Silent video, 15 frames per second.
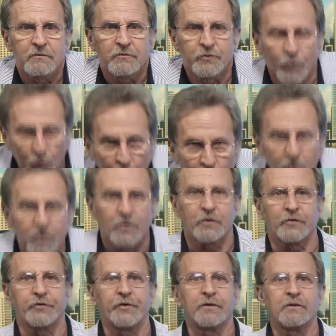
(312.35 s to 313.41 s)
the
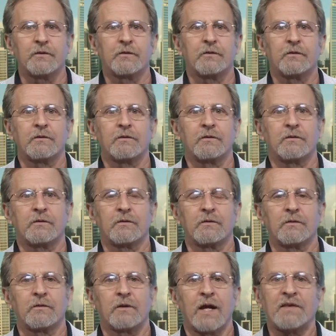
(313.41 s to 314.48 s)
world.
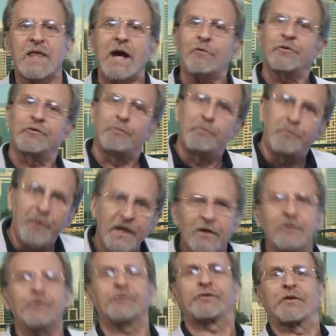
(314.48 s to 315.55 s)
And that was
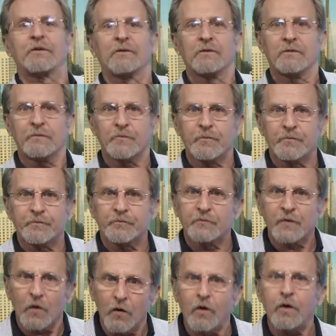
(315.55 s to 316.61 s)
built
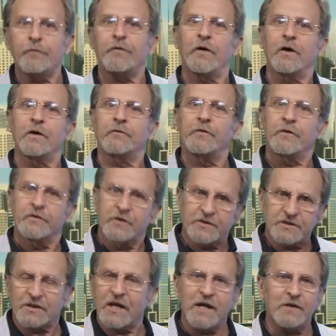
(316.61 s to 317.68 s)
off of the
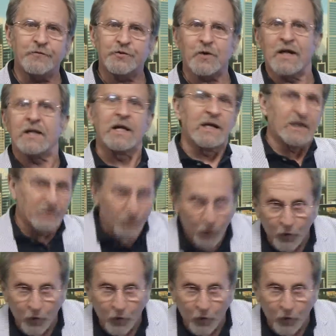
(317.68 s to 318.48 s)
slave trade. In